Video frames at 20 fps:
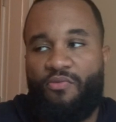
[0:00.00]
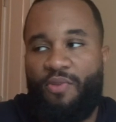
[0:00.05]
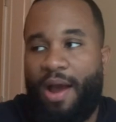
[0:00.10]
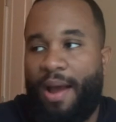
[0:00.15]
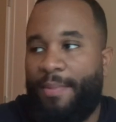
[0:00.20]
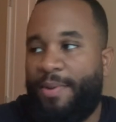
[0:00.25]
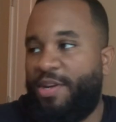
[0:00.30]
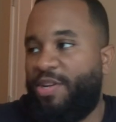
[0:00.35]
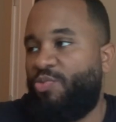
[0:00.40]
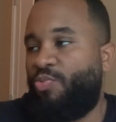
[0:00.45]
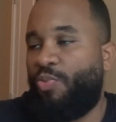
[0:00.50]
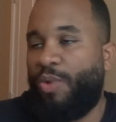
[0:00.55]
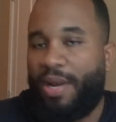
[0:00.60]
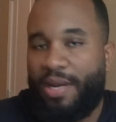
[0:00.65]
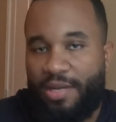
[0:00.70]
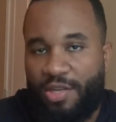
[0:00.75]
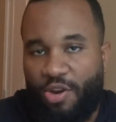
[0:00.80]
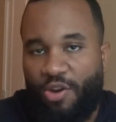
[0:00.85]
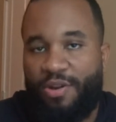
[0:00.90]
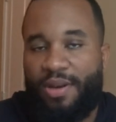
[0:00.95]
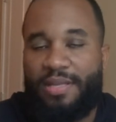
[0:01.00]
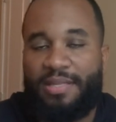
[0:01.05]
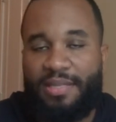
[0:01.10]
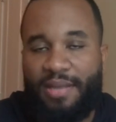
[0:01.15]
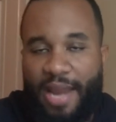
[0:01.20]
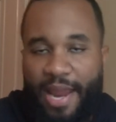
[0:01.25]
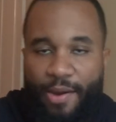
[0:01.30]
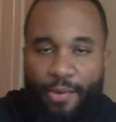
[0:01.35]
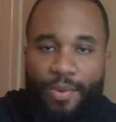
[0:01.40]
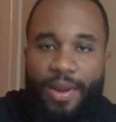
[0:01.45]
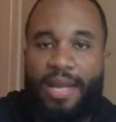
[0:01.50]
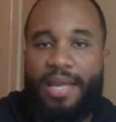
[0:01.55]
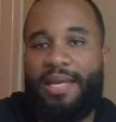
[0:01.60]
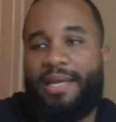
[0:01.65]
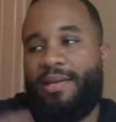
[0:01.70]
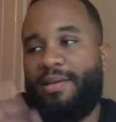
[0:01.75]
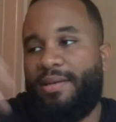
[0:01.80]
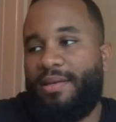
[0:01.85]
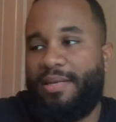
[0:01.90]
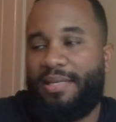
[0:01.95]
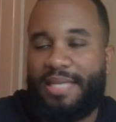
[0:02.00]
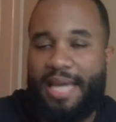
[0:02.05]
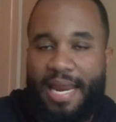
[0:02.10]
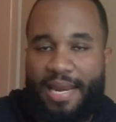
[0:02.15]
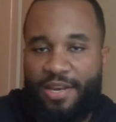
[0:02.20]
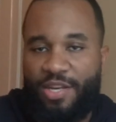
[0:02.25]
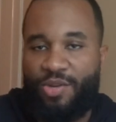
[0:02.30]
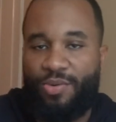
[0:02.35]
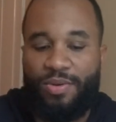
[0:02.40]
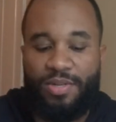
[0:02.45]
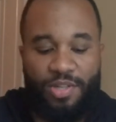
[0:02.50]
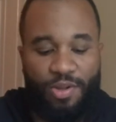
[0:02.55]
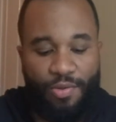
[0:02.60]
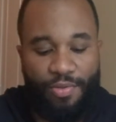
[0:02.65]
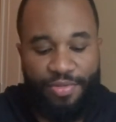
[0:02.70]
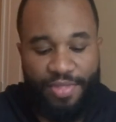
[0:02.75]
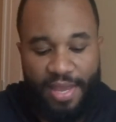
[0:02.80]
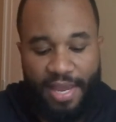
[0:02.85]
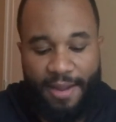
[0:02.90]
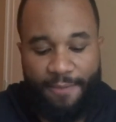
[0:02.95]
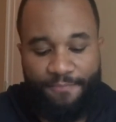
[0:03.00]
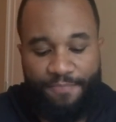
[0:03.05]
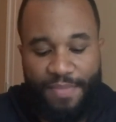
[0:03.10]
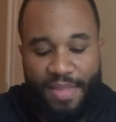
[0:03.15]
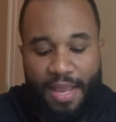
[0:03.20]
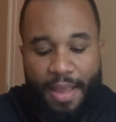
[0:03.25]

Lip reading: Robin went turned into Nightwing and decided to do his own thing,